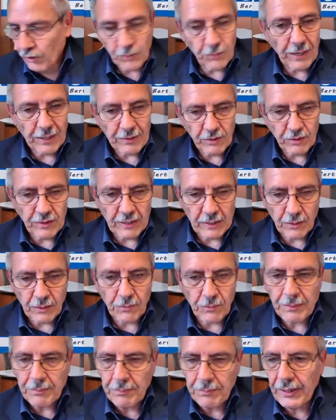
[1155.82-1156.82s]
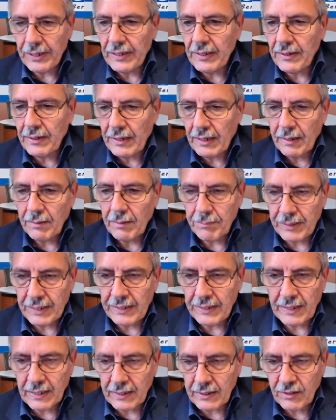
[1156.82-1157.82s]
we had to take a quick break. Right. Uh,
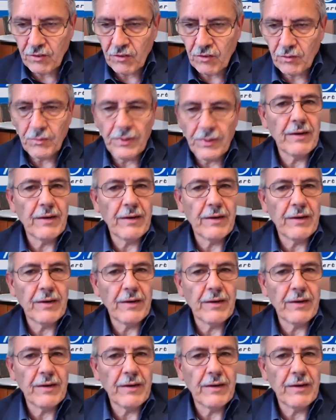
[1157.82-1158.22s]
uh this is great